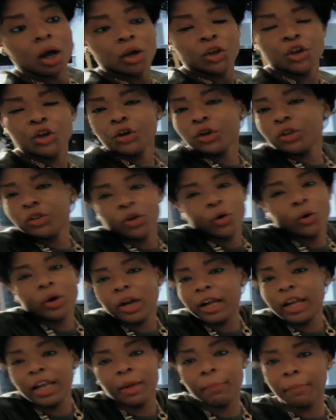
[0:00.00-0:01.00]
You could call
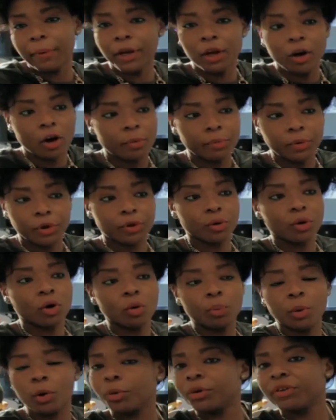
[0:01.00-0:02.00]
it a hippie commune
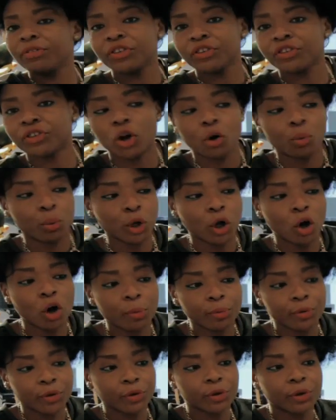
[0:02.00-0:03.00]
or but we've just gone with
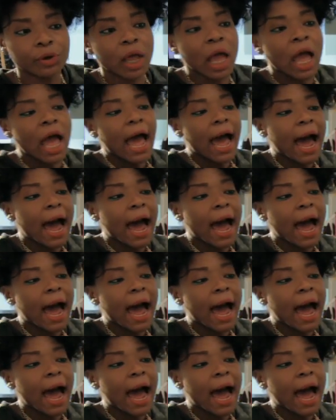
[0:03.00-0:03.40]
commune.